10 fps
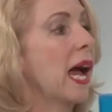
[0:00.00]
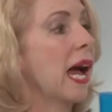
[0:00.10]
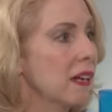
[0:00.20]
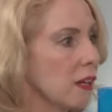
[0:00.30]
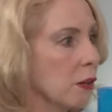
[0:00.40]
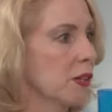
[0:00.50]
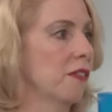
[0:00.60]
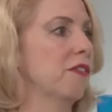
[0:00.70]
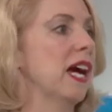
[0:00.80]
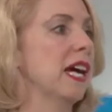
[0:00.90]
and lose
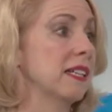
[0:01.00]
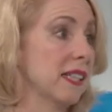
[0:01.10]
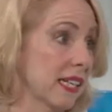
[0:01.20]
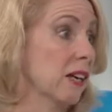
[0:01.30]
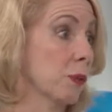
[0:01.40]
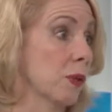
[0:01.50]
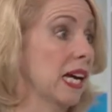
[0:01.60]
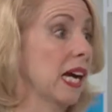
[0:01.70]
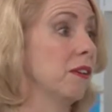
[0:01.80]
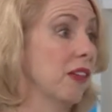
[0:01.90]
the fat, and the scales will
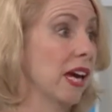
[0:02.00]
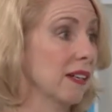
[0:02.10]
tell you that.